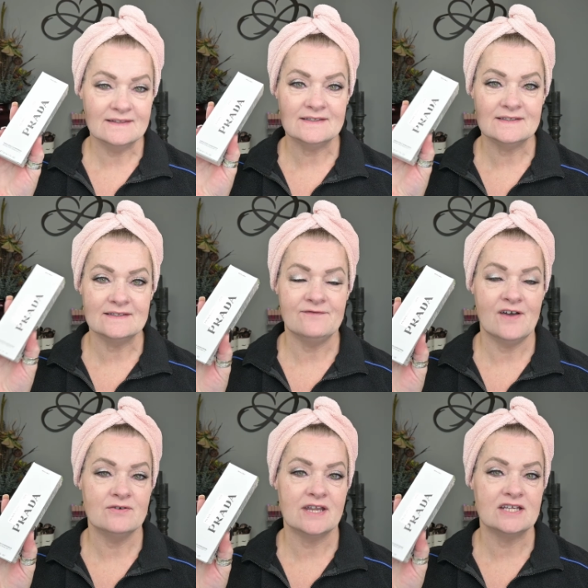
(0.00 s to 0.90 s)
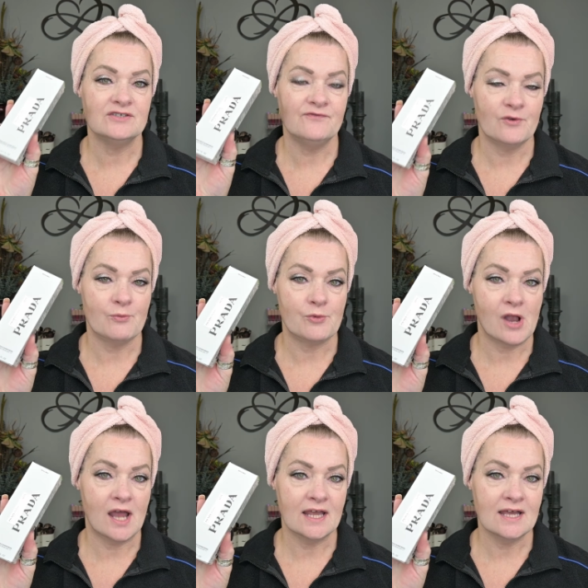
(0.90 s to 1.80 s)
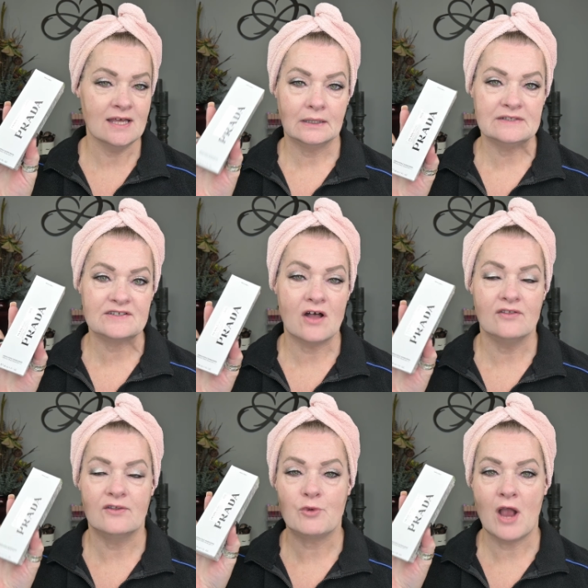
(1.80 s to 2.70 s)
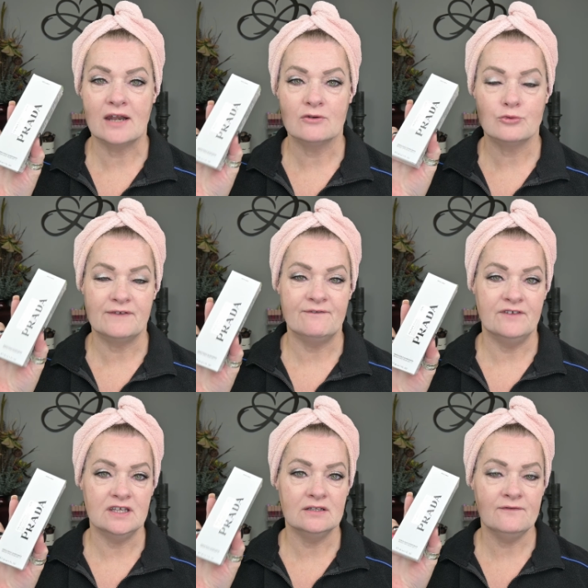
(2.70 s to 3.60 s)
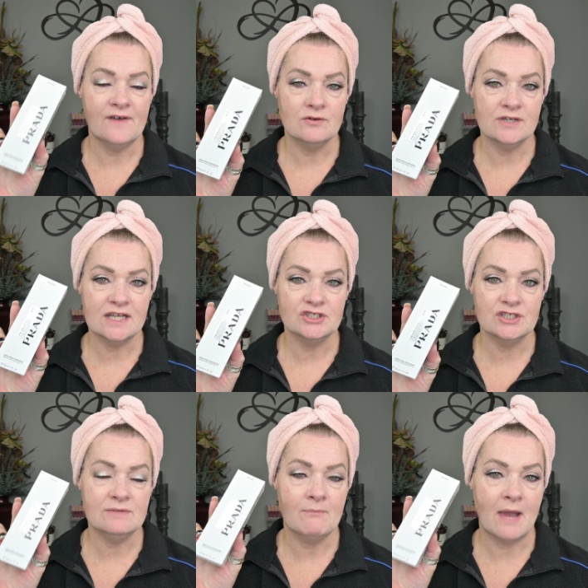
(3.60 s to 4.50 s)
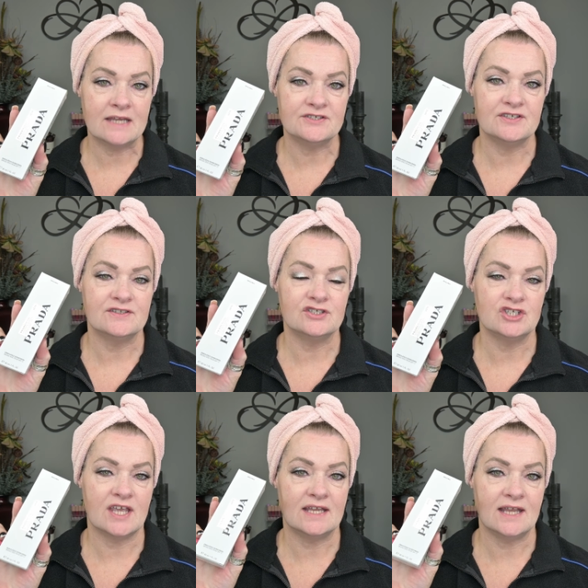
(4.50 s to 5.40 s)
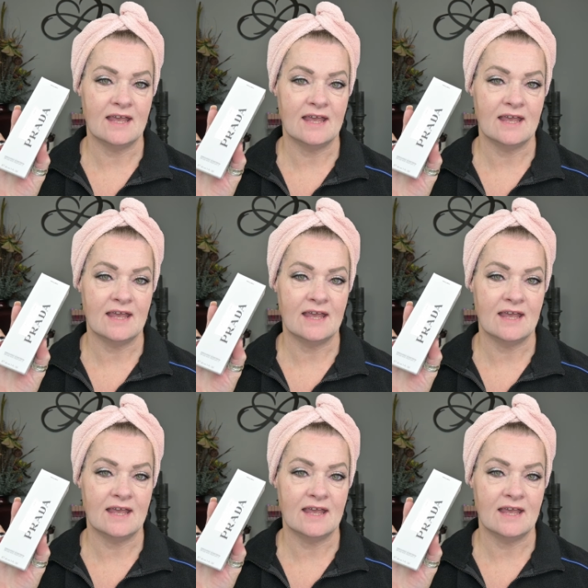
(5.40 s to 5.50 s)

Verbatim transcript: this is the foundation from Prada. It's called the Prada Reveal Foundation. Mine is in the shade